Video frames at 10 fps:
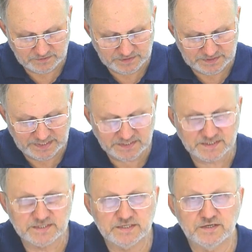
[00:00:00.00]
the
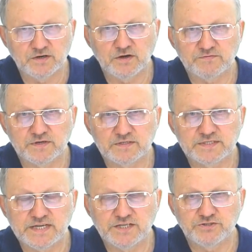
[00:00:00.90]
density of
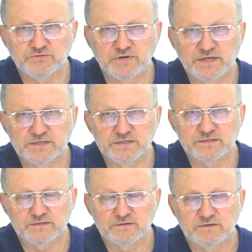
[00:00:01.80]

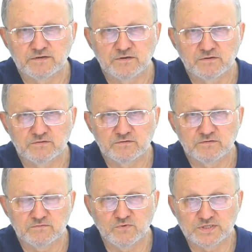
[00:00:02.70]
saturated
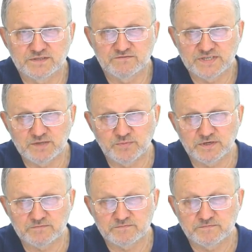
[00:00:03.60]
water vapor.